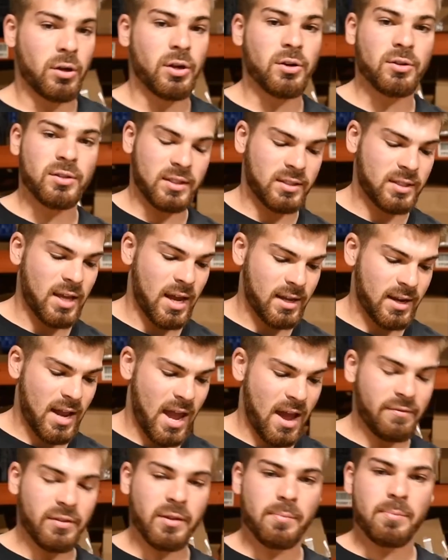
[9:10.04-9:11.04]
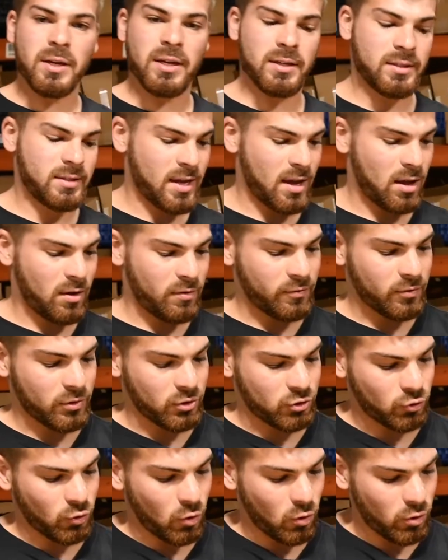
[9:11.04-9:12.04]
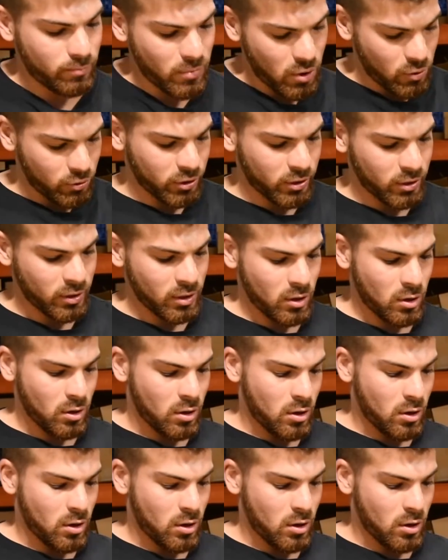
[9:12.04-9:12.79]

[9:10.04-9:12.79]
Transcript: here's the second half of the pigtail for the trolling motor.